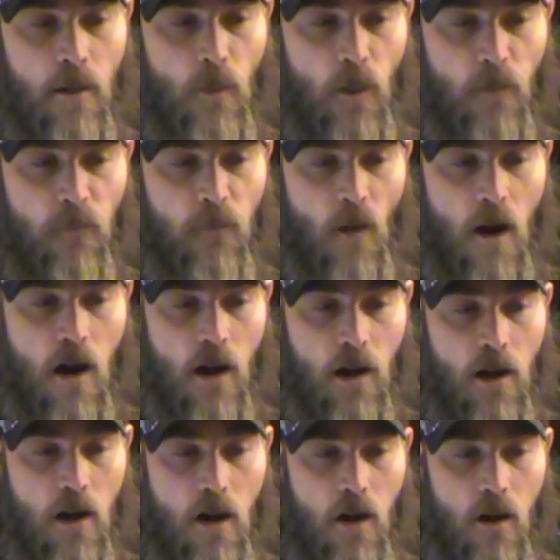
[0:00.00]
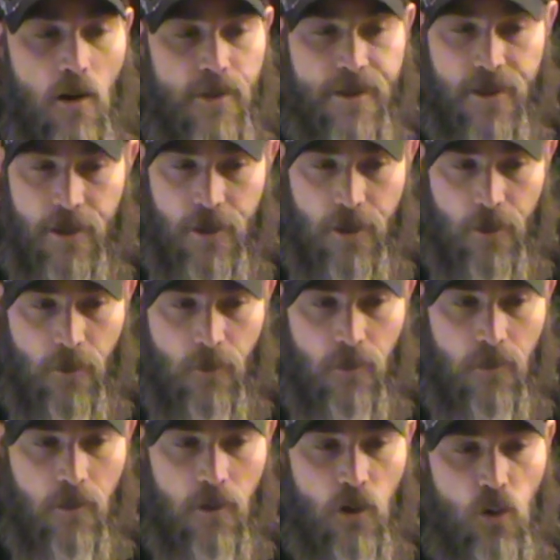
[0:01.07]
the fog calls to you,
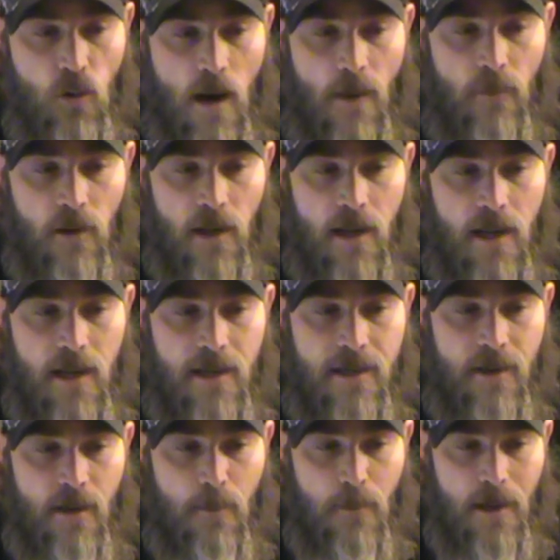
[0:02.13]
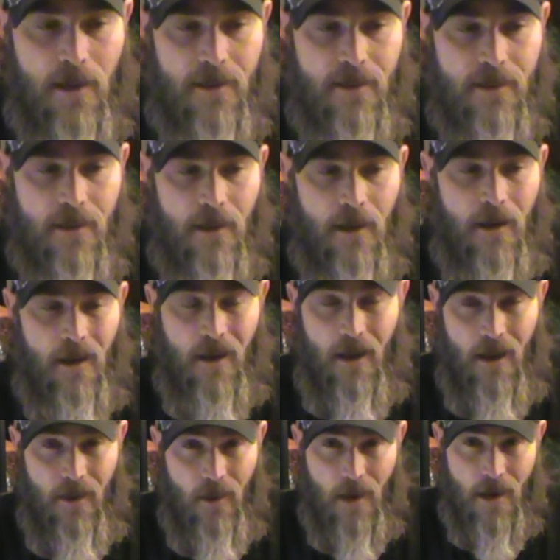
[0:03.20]
travel into the mist,
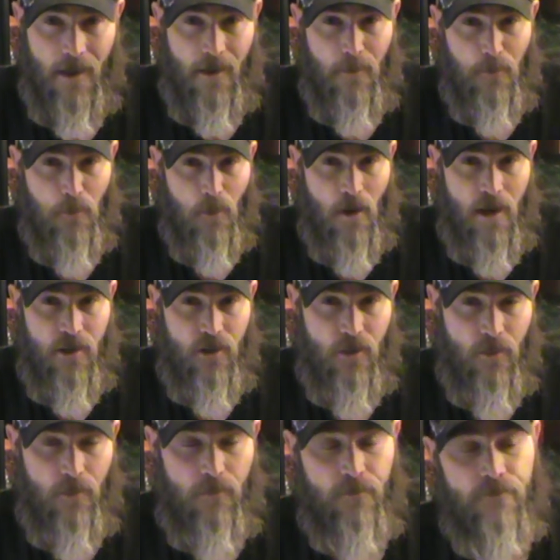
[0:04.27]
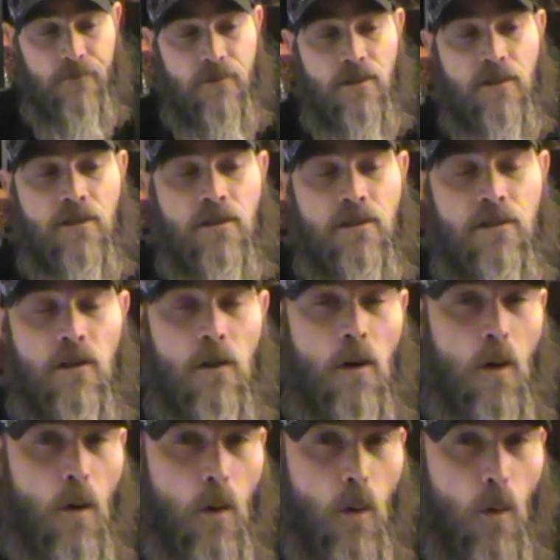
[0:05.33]
and let it embrace you.
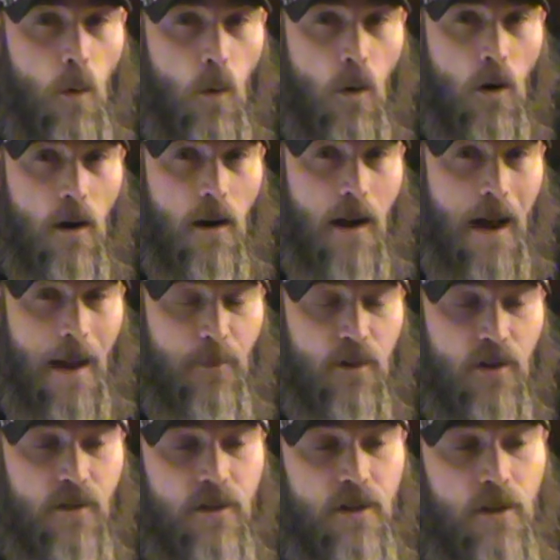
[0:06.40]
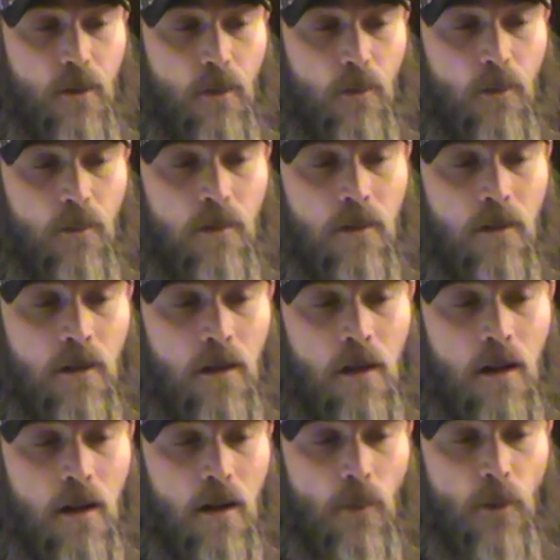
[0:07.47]
Or option two,
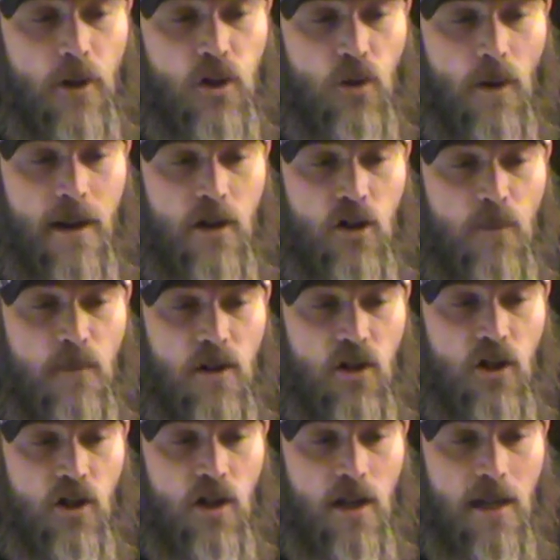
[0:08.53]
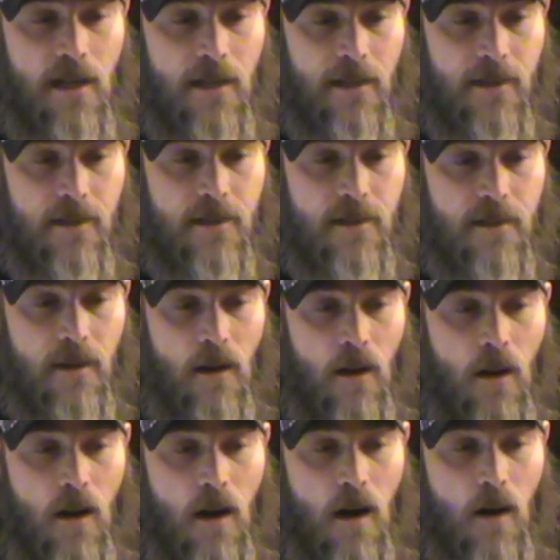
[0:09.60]
the strange machines
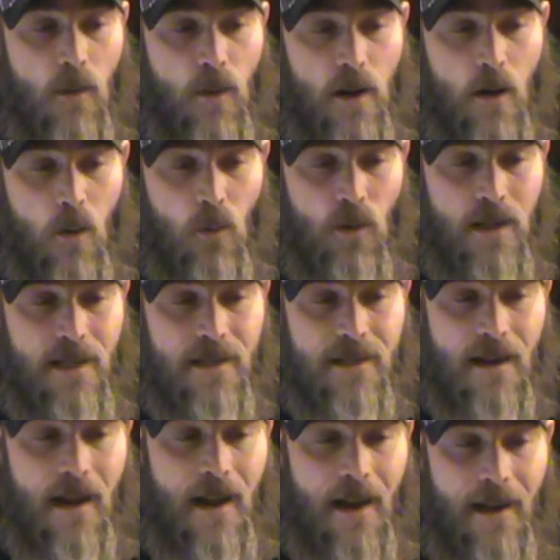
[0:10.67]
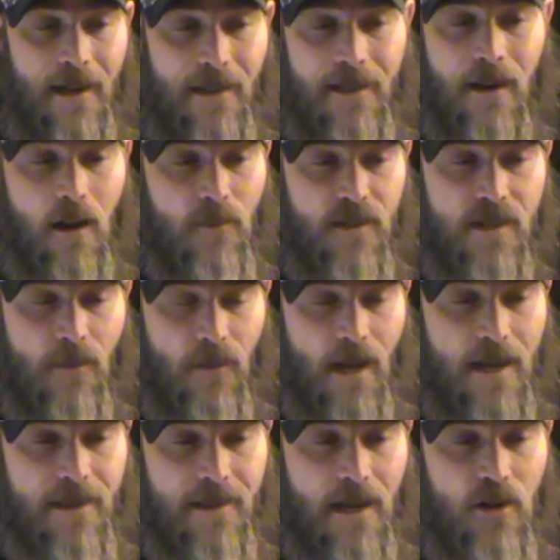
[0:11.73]
are the only sign of
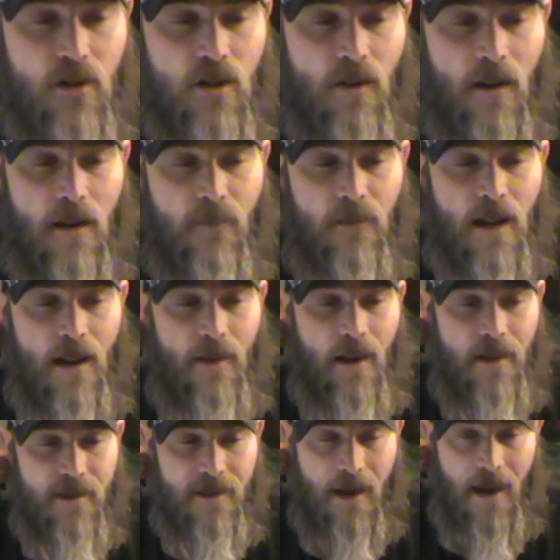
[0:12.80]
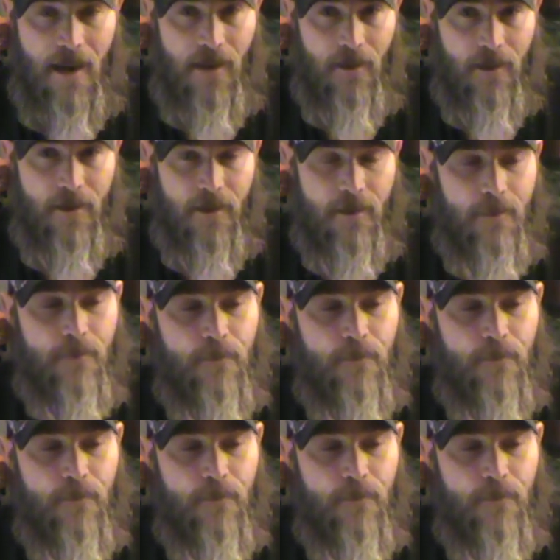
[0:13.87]
civilization left on this island.